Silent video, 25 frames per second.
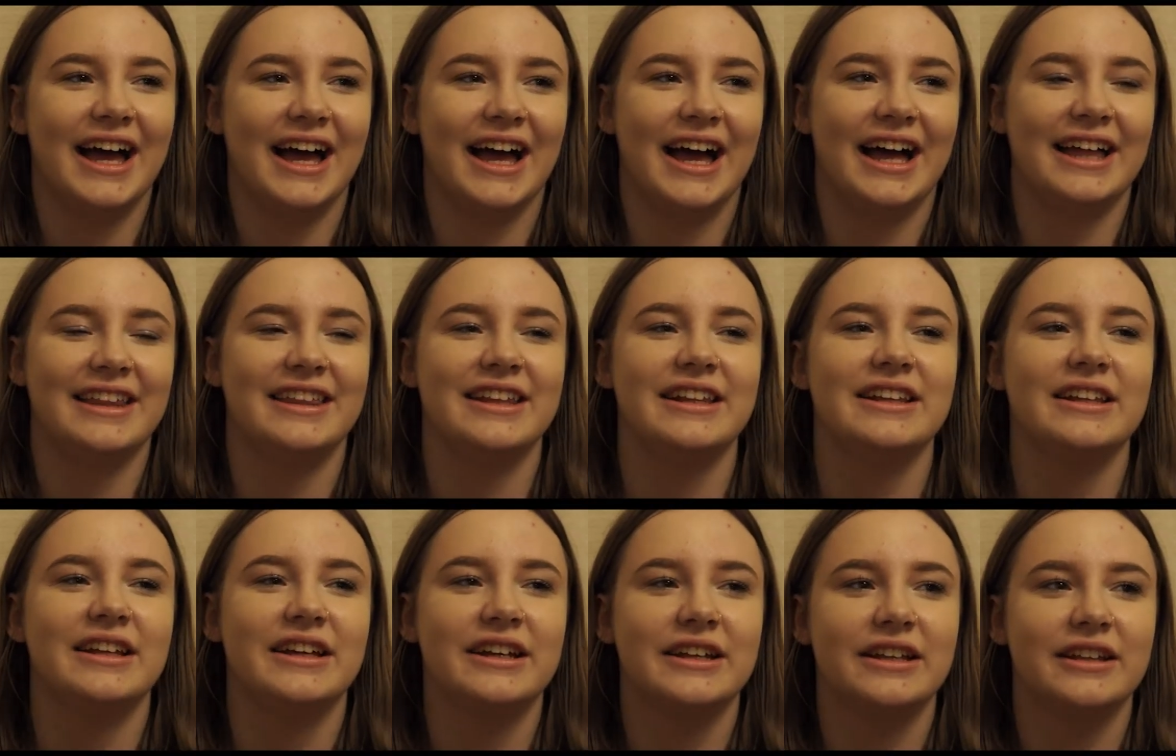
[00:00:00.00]
I
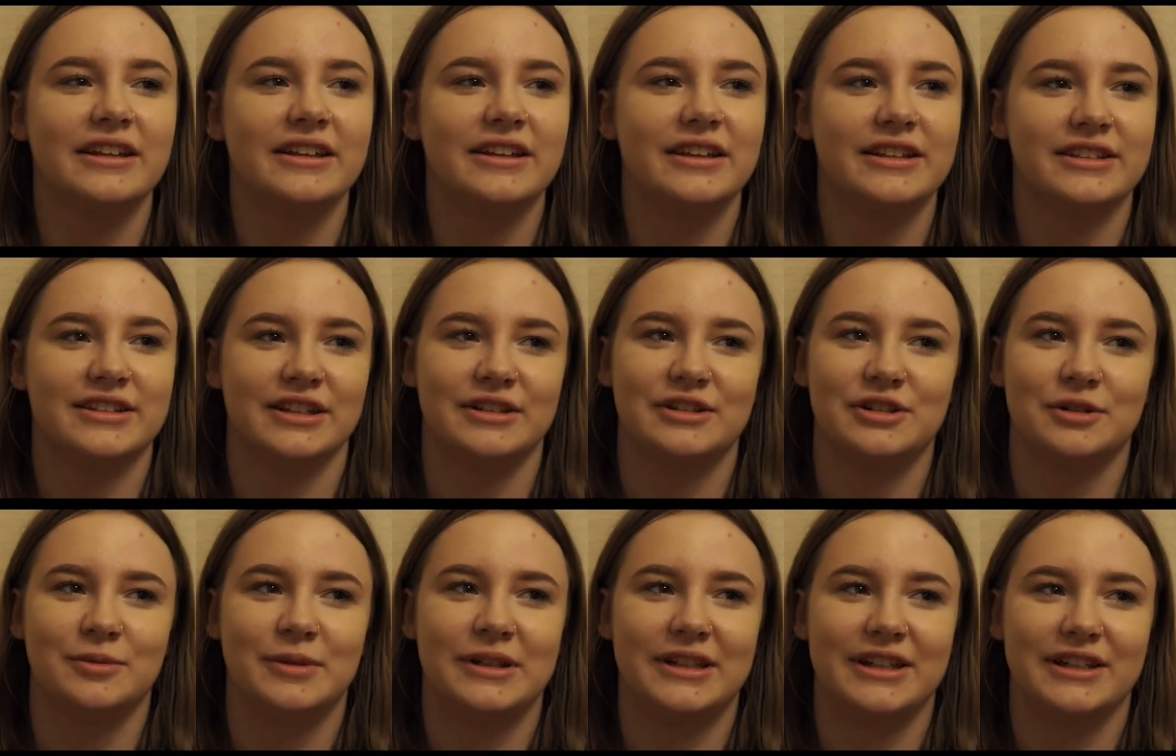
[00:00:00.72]
think that
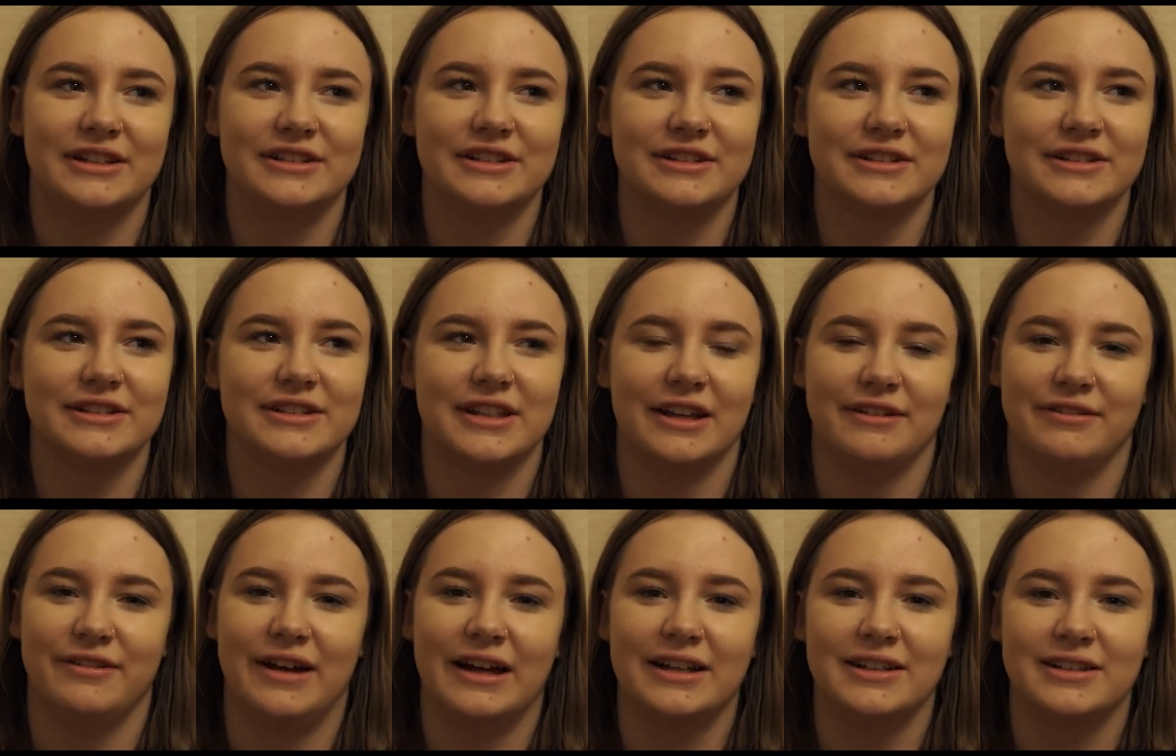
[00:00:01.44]
social media does
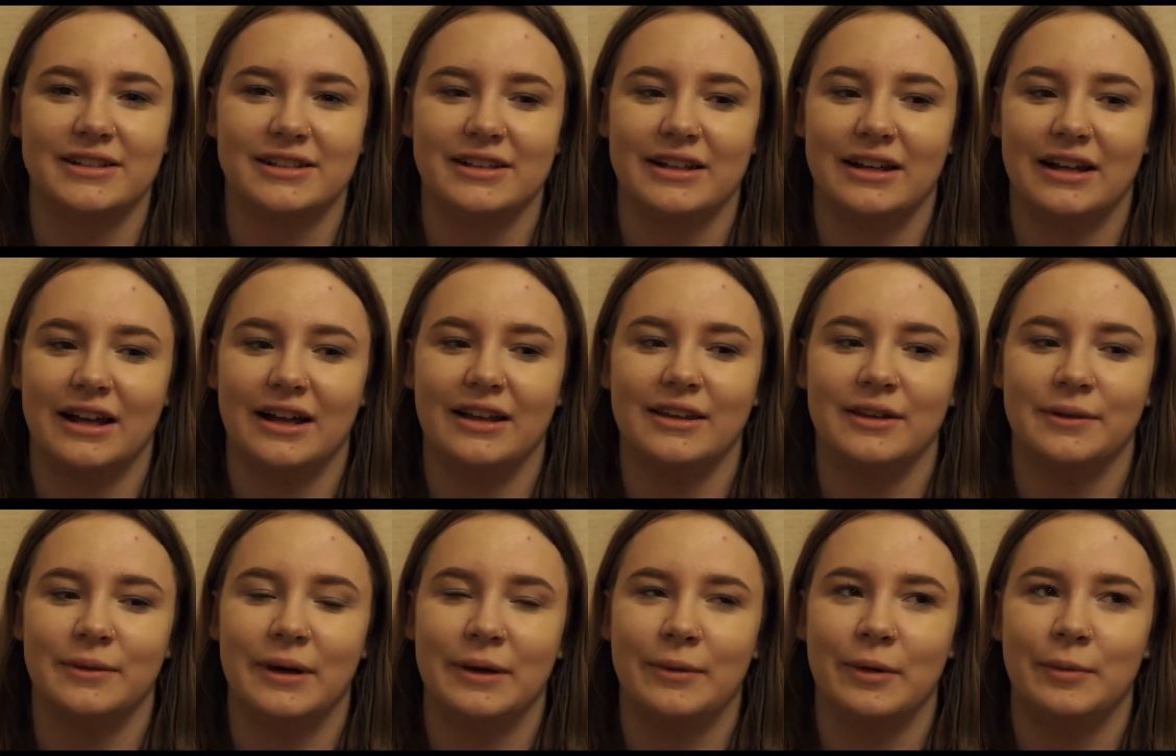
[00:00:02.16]
affect like
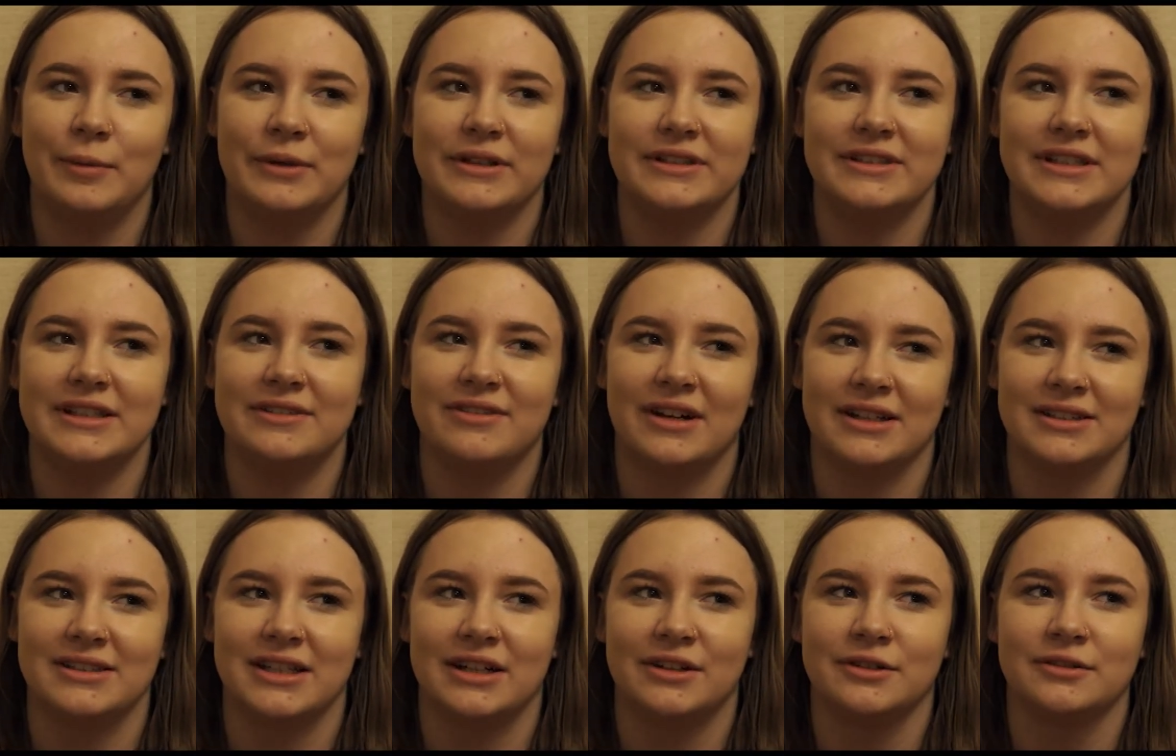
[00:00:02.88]
the way we perceive
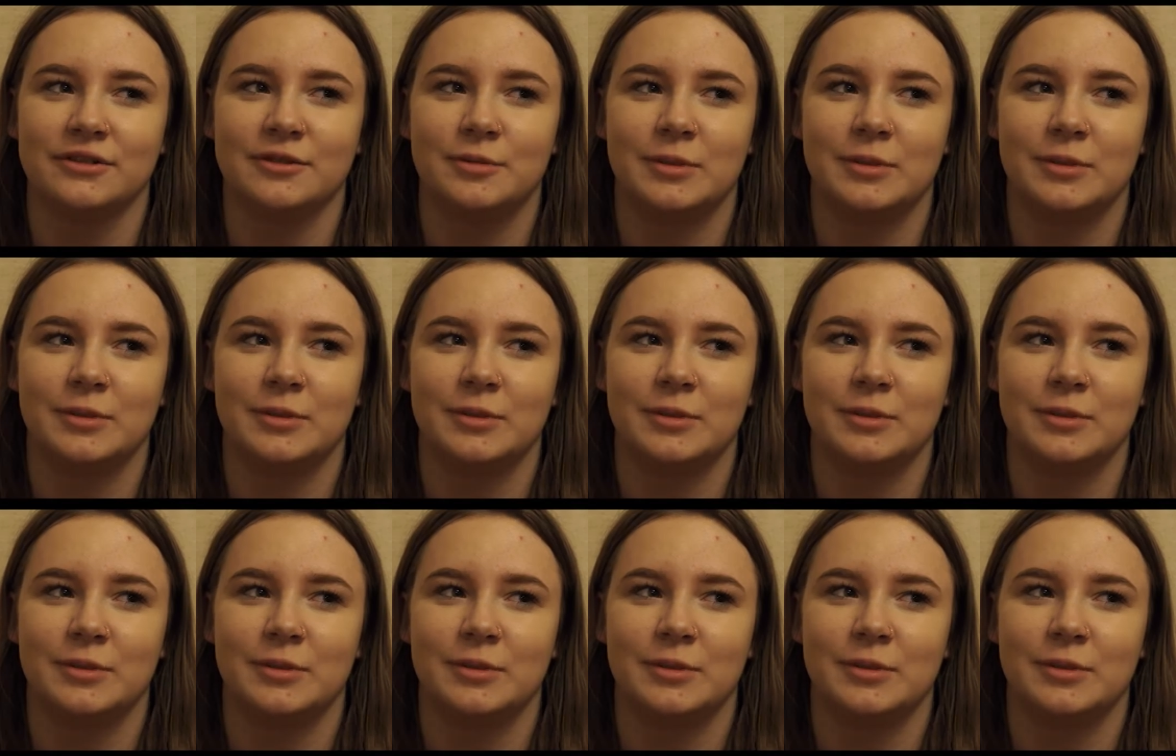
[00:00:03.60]
ourselves